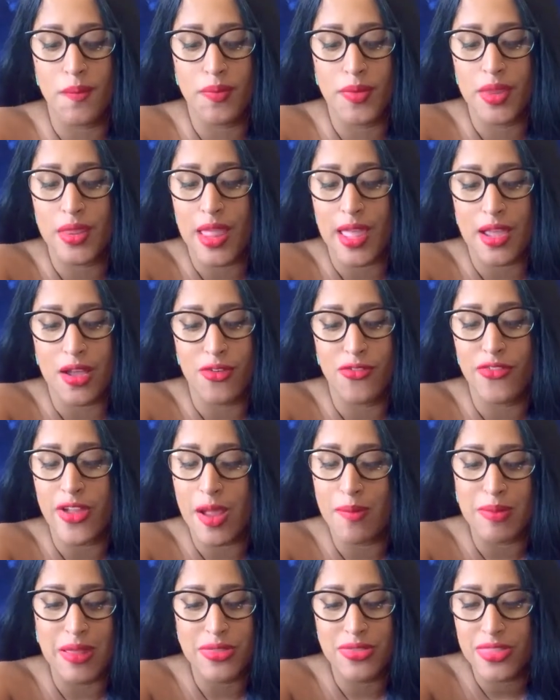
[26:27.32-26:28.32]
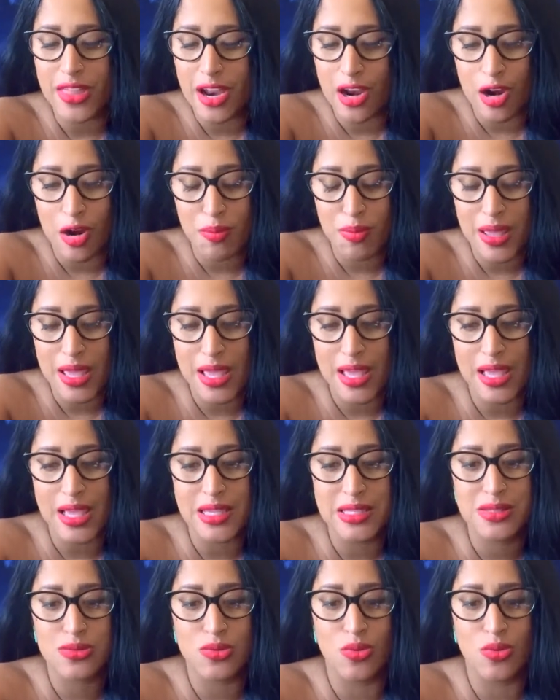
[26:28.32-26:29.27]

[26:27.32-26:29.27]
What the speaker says: like a family therapist,